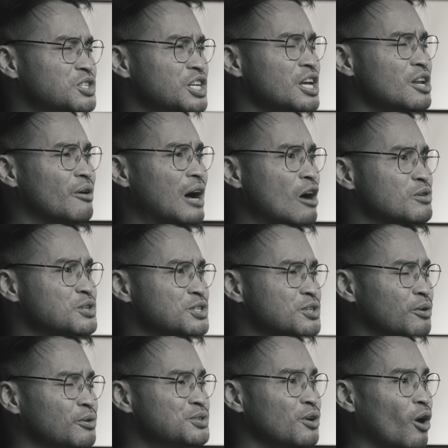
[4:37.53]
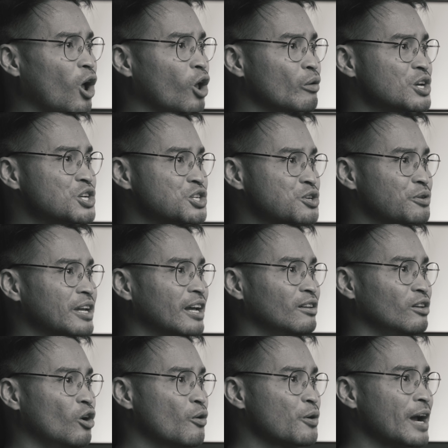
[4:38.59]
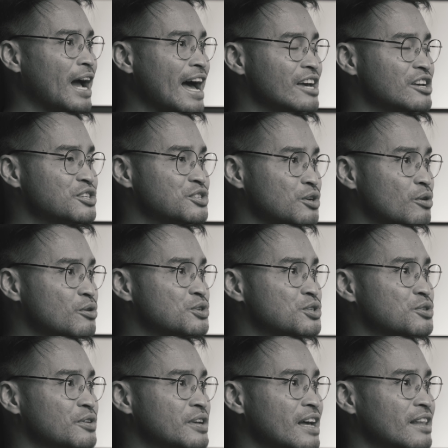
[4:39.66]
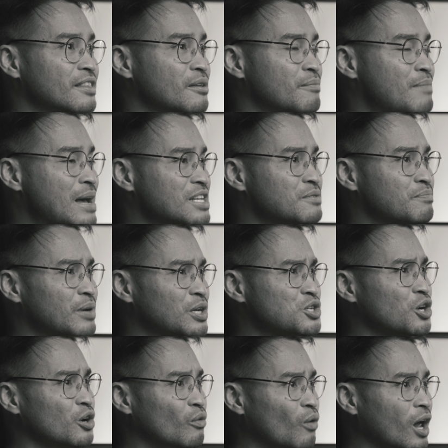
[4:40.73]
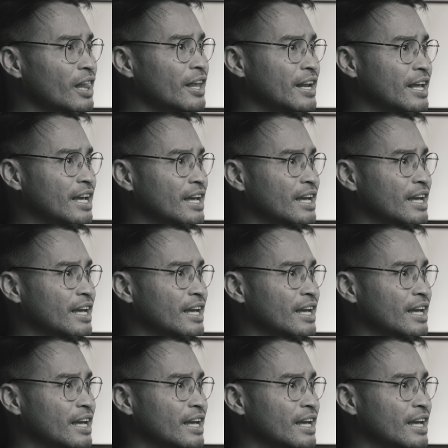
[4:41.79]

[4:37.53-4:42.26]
Chino, I was told to always shoot at lower ISOs to get the best picture quality.